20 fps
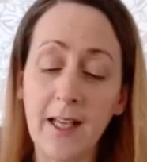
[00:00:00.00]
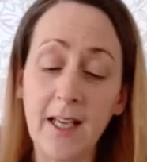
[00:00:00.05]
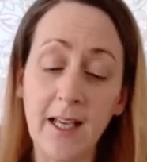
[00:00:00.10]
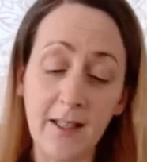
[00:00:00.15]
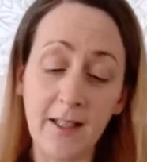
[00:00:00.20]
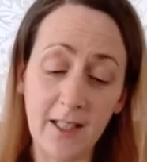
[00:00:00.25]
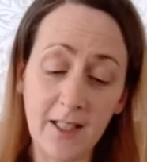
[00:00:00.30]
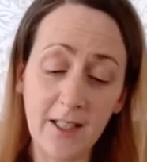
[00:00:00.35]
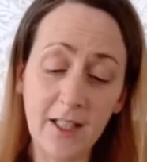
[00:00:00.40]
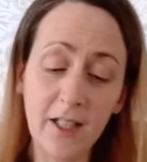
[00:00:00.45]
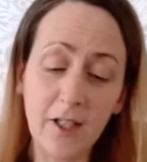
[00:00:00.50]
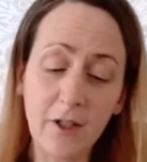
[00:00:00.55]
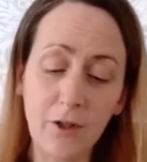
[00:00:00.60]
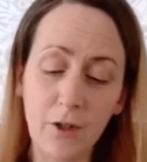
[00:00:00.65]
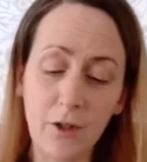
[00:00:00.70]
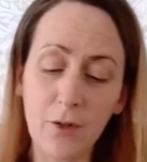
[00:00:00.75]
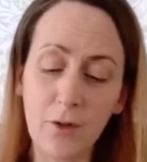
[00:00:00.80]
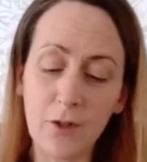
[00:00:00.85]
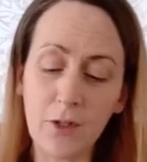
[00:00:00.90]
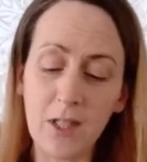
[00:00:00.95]
The deer
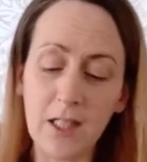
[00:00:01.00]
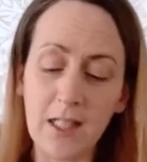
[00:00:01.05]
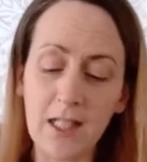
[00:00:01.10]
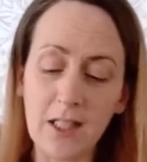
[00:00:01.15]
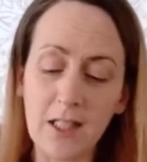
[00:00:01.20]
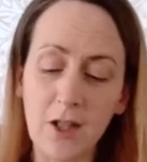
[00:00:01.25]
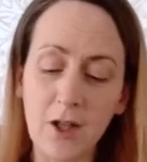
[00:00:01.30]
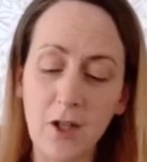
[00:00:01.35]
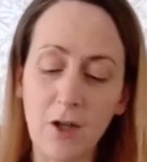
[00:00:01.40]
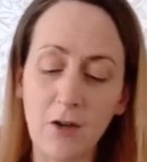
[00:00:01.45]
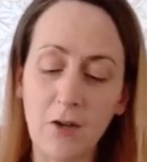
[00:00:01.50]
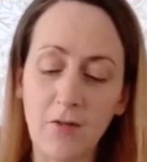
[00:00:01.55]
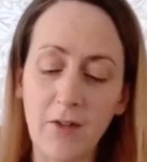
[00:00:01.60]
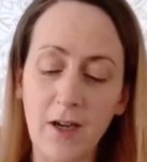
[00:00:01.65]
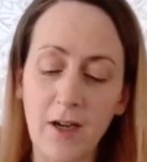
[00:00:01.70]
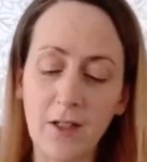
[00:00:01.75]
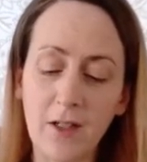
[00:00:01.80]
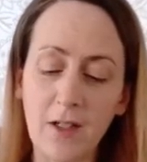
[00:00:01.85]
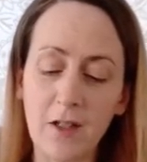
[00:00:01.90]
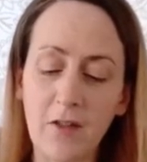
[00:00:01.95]
used it as a thoroughfare
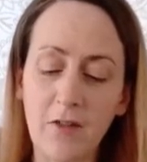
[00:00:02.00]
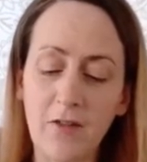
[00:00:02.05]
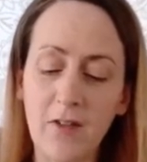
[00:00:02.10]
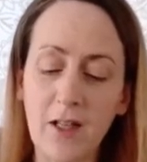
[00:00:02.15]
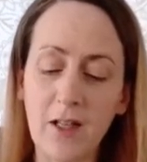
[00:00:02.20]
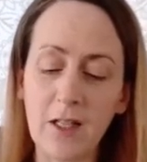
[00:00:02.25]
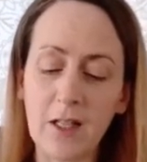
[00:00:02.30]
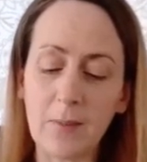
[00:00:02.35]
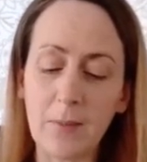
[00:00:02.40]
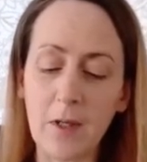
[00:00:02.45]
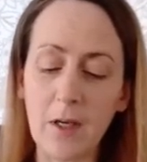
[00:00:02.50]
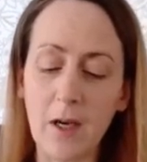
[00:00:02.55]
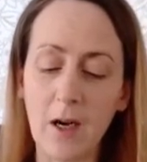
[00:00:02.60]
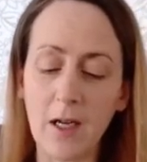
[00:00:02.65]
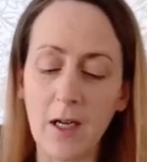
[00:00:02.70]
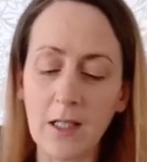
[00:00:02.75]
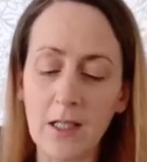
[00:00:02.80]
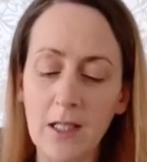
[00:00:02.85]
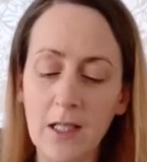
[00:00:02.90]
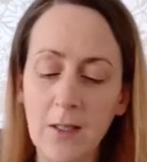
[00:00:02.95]
to the fields
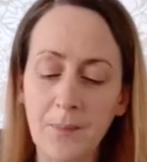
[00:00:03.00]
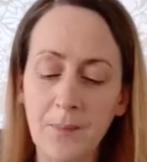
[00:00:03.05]
beyond,